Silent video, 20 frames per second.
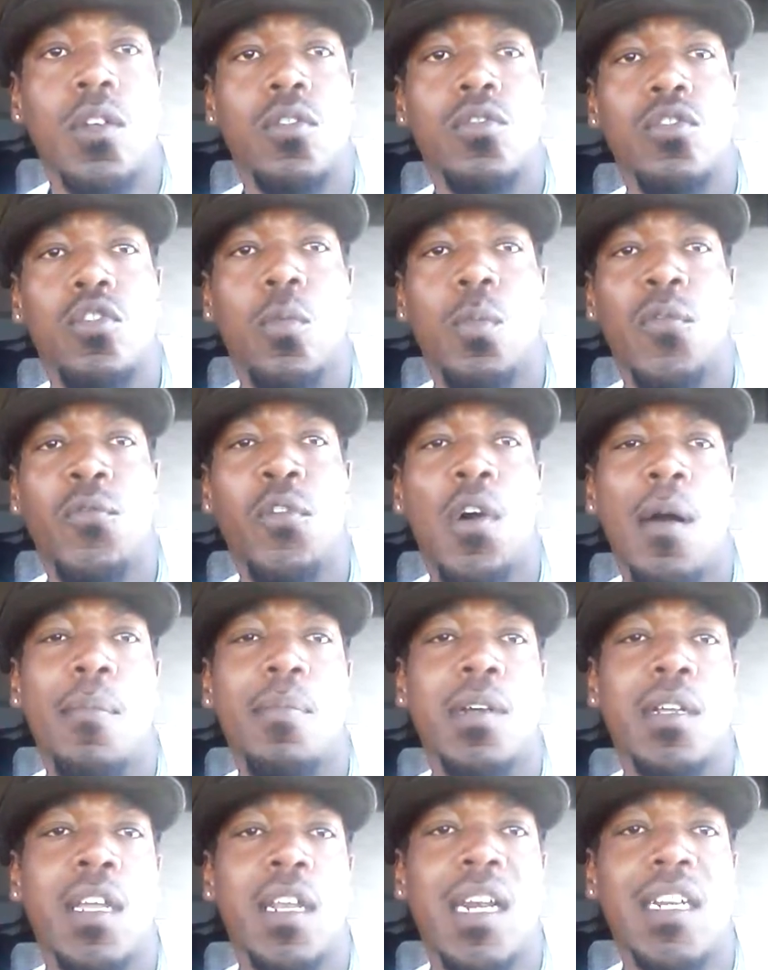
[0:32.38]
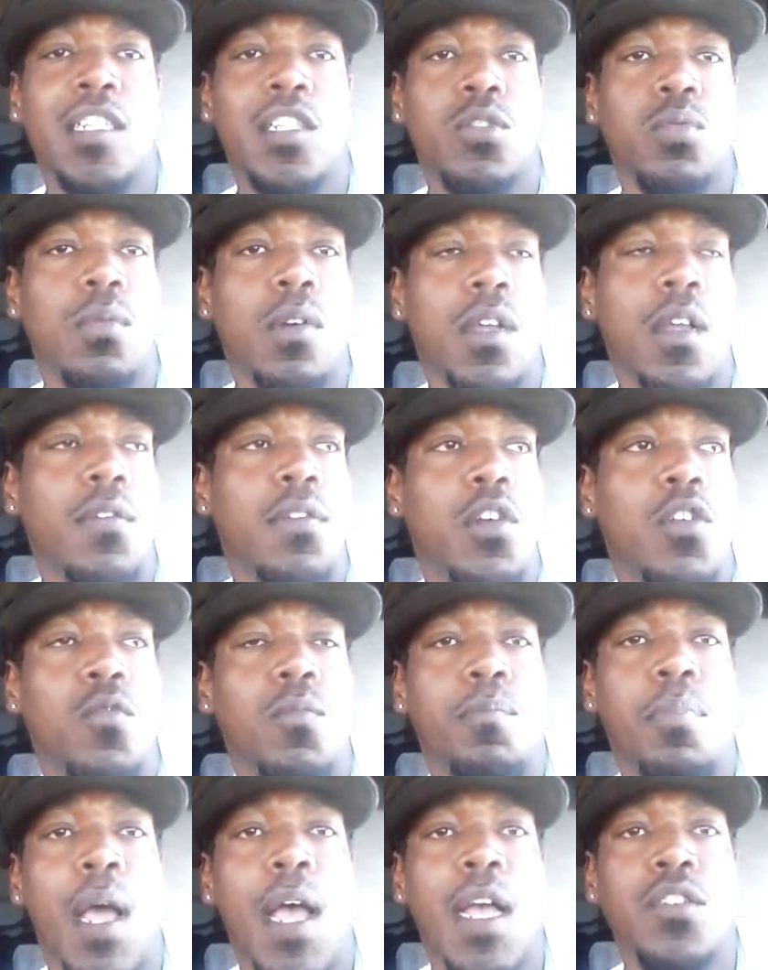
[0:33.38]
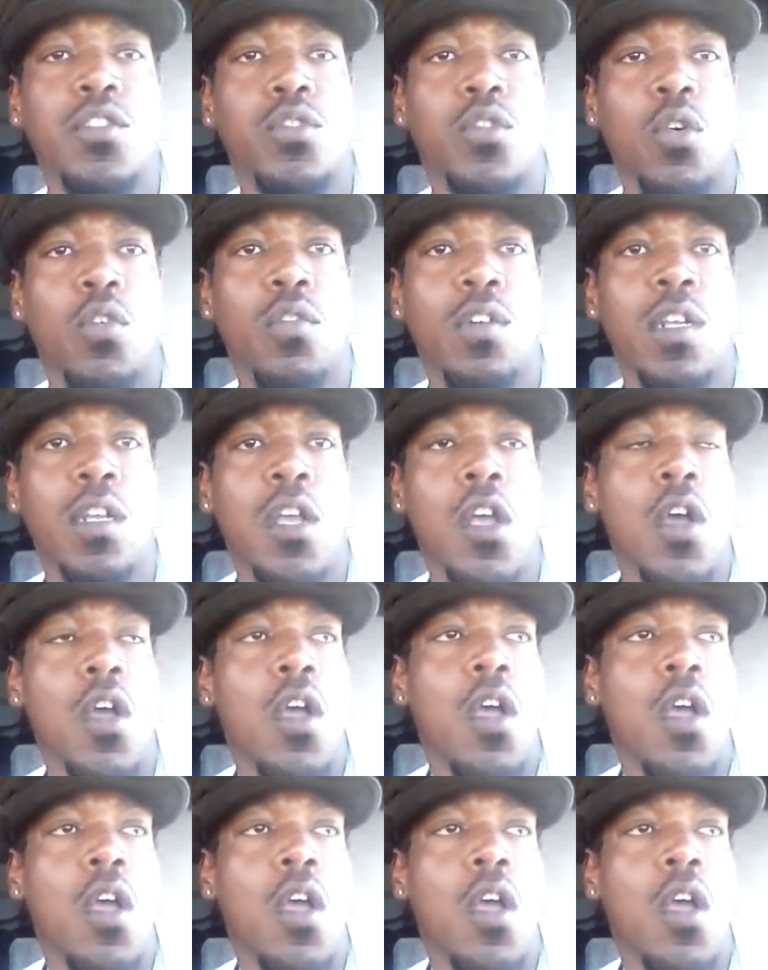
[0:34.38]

So before I begin, I just want to give a little backstory